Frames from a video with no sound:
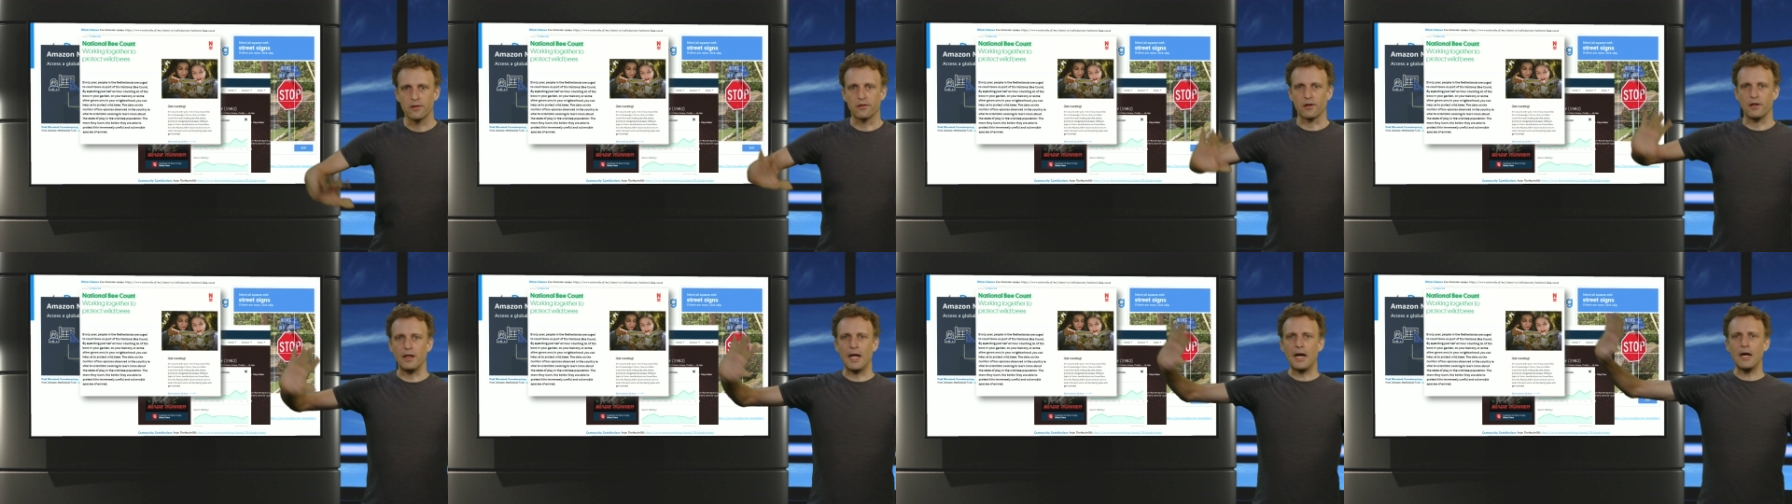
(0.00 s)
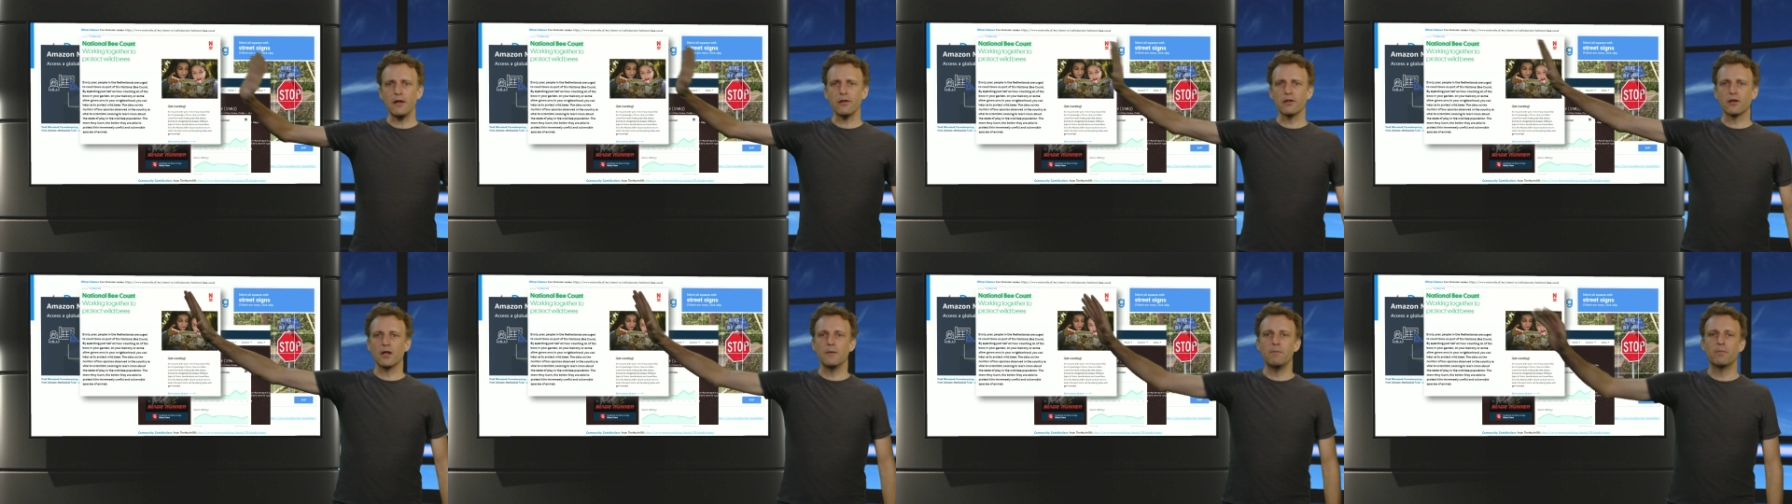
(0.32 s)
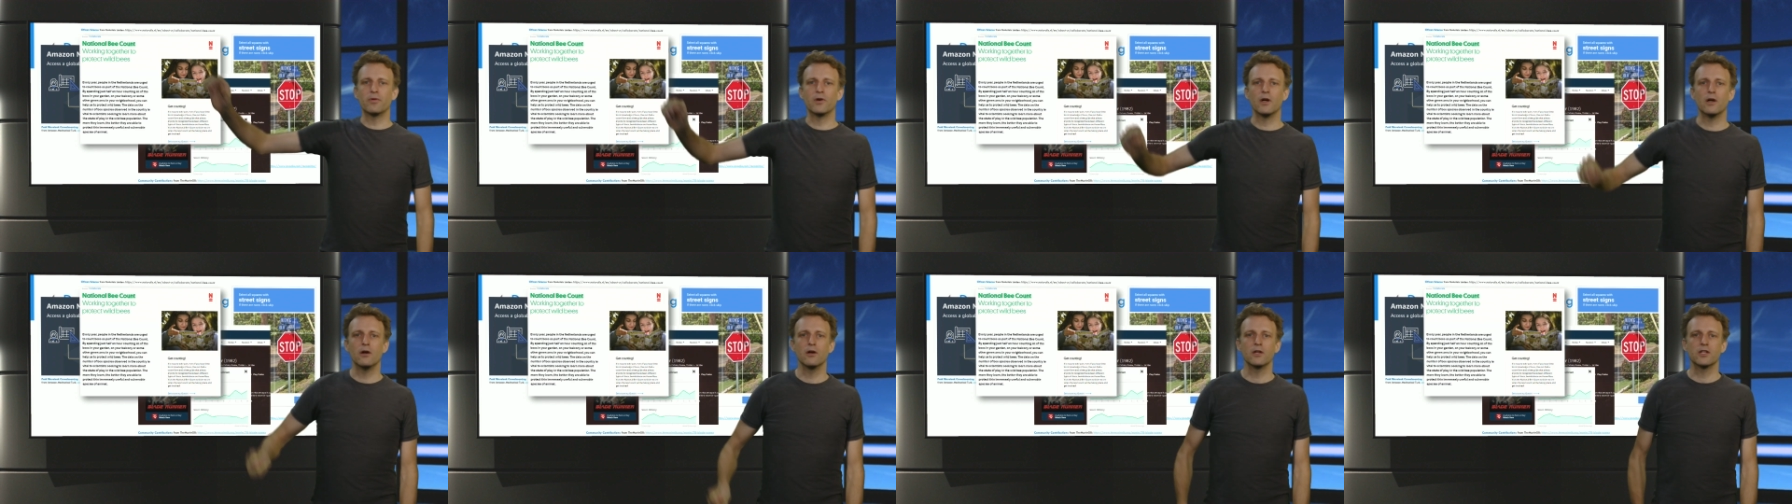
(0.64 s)
The last
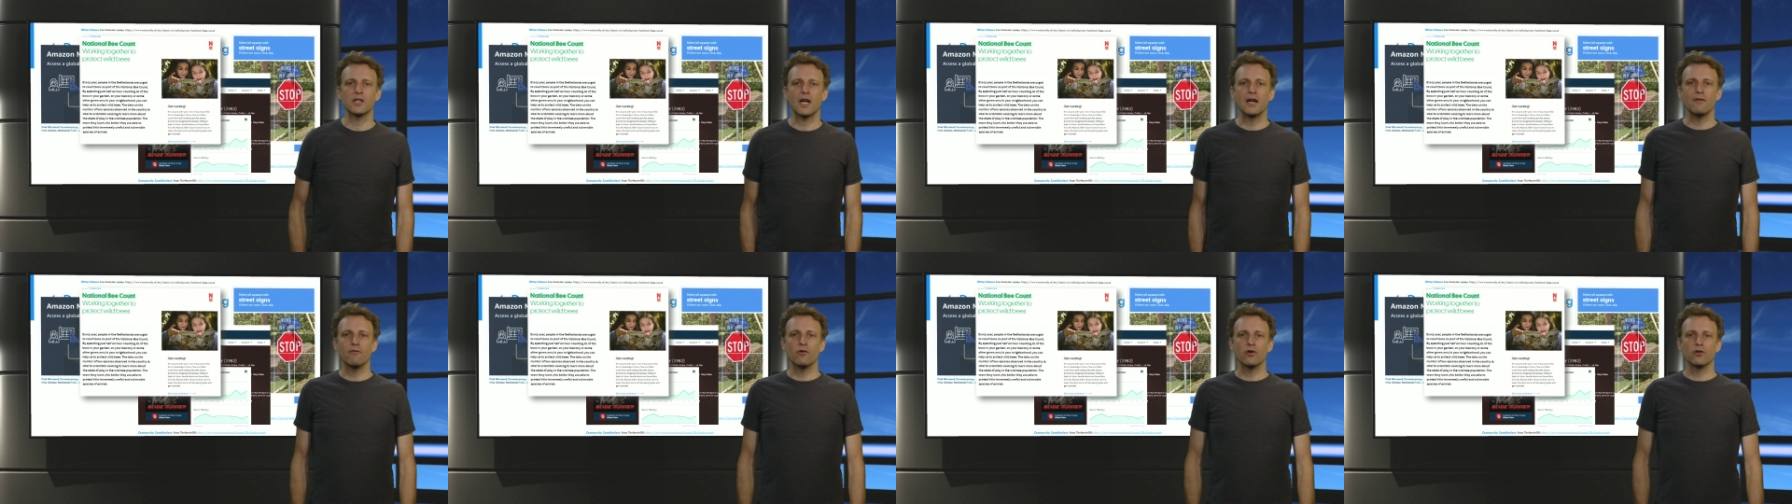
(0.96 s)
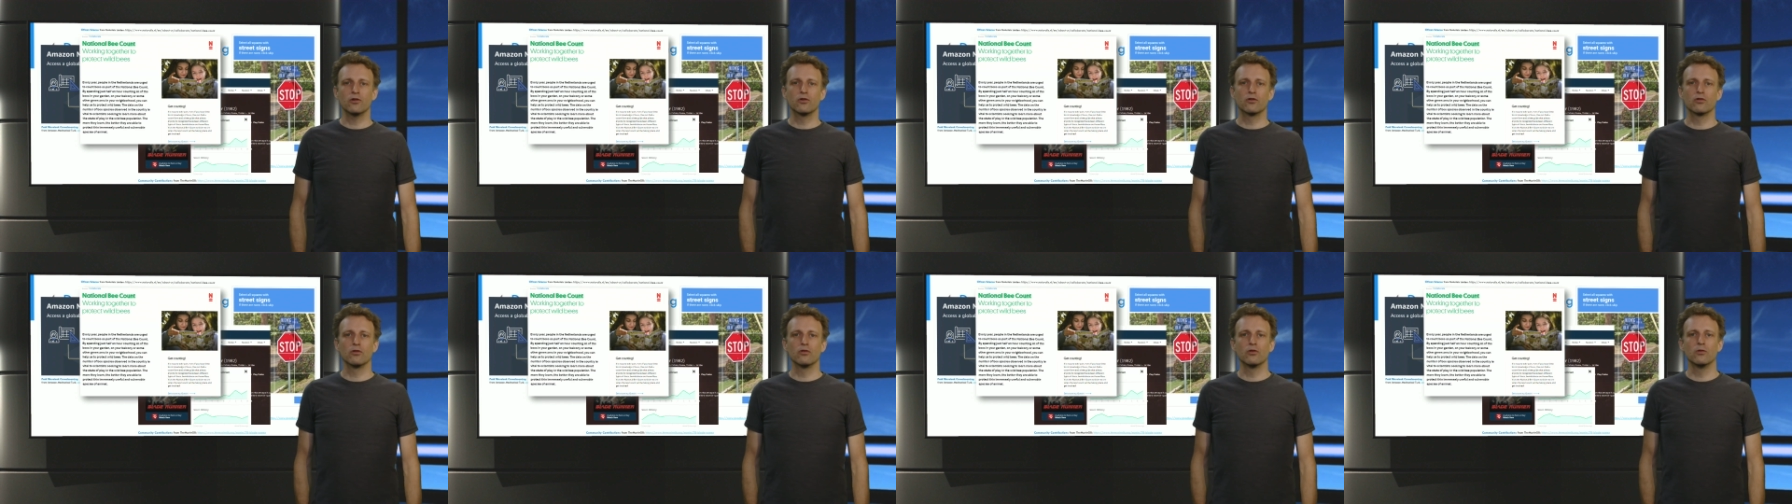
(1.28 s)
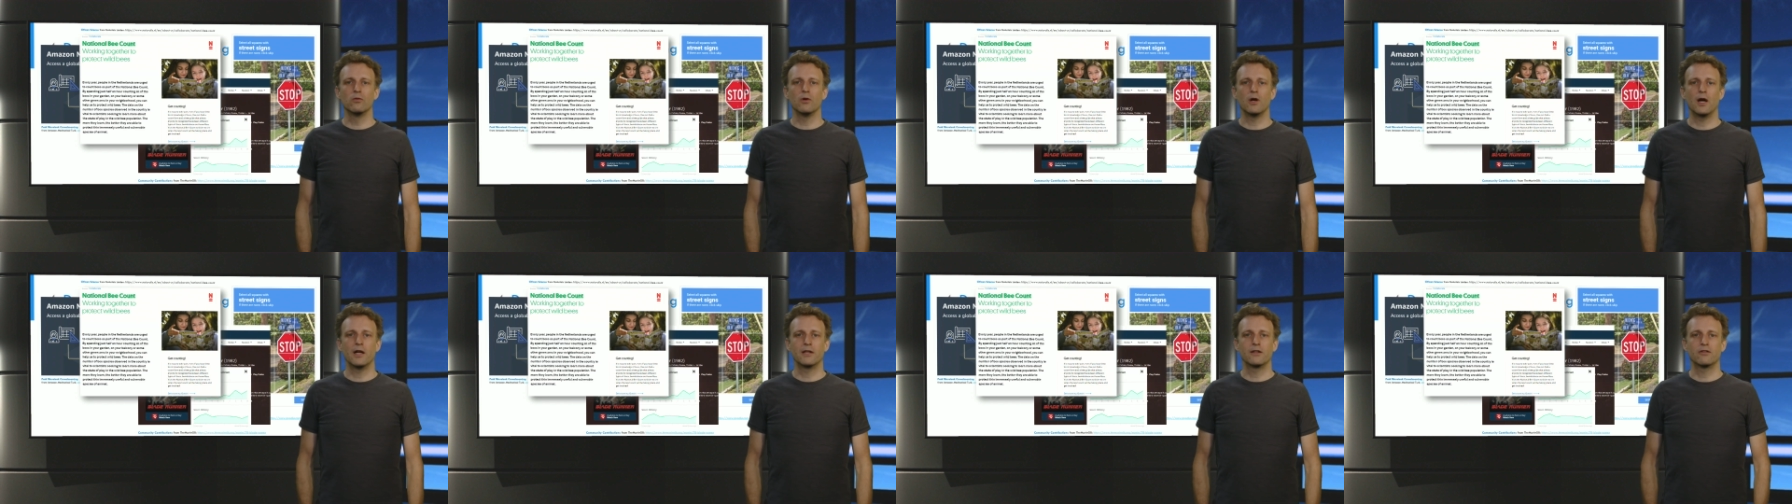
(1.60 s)
approach I want
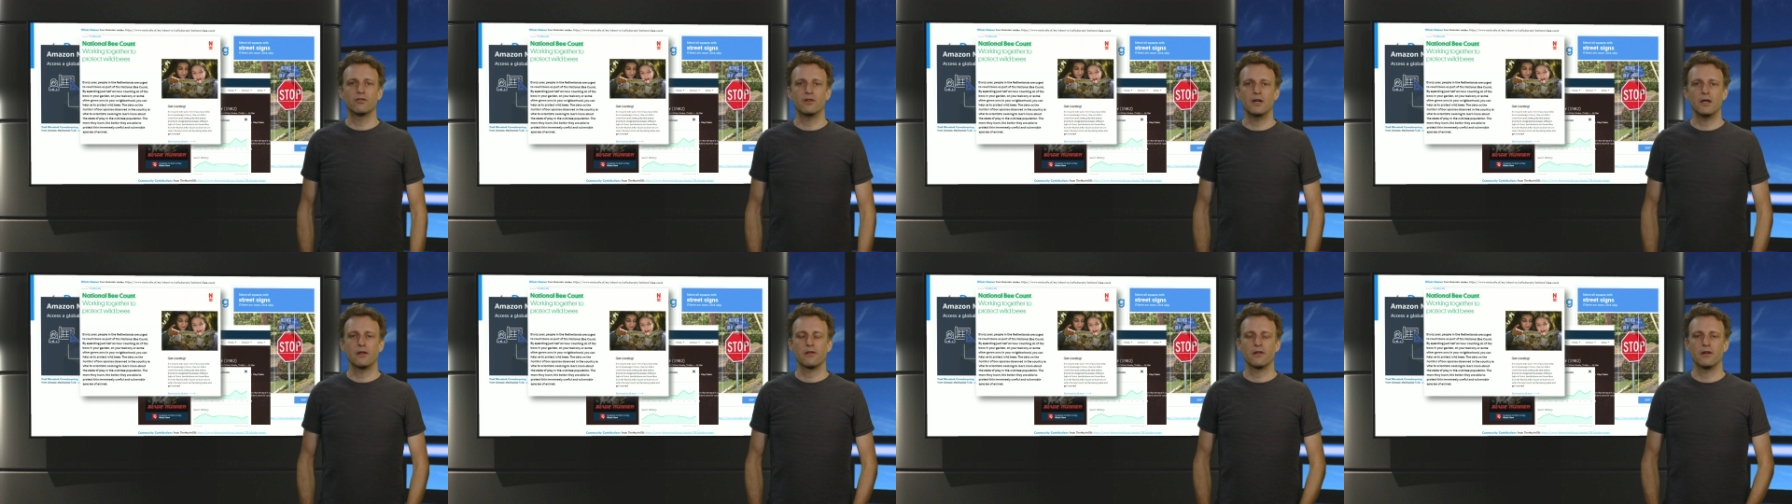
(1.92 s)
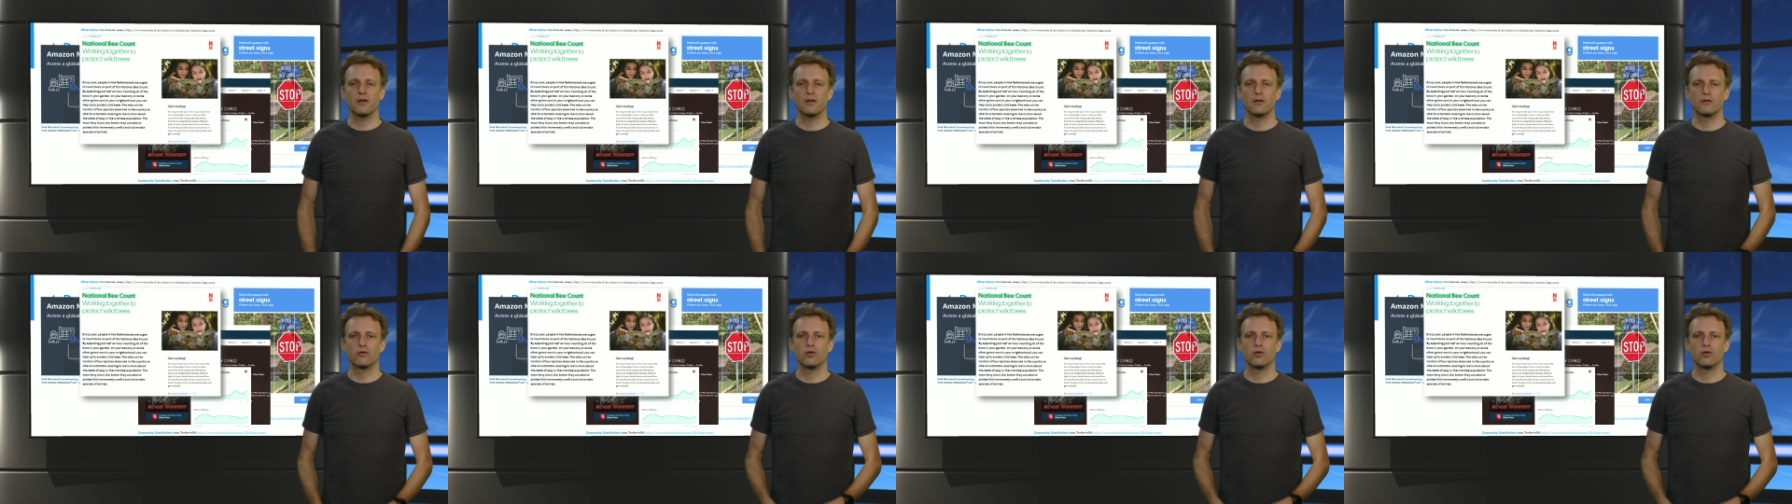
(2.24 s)
to address